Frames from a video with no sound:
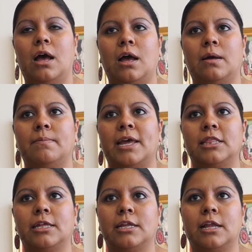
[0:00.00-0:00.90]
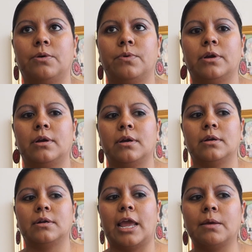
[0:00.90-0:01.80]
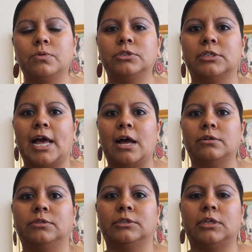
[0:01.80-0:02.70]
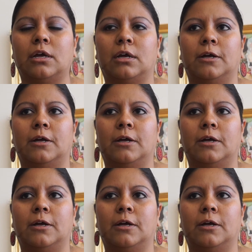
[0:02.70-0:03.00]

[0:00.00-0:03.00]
I think that we're able to house